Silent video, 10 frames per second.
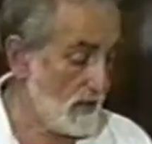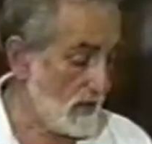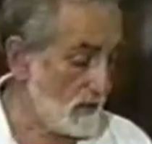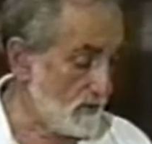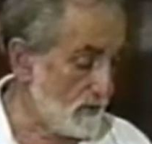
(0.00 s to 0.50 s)

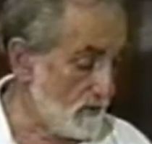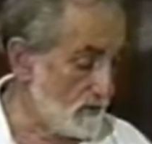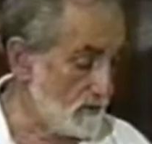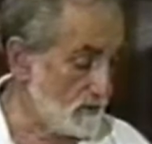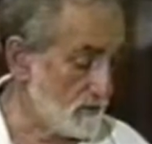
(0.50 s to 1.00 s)
and
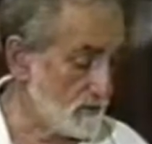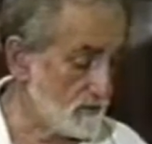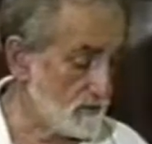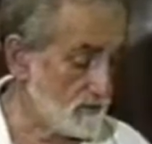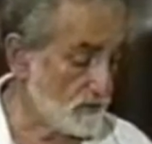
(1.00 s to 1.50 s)
uh,
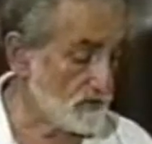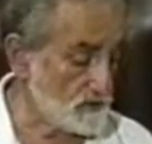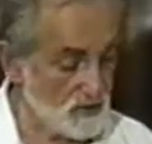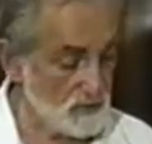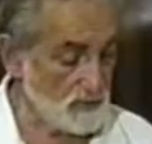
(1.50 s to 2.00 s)
so do
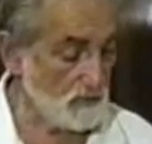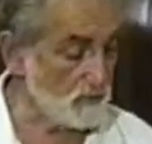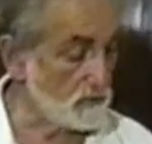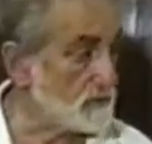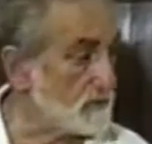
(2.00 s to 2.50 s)
some other
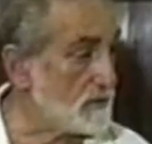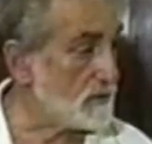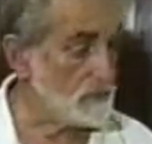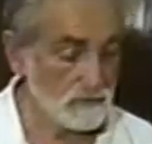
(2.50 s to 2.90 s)
people. But, uh,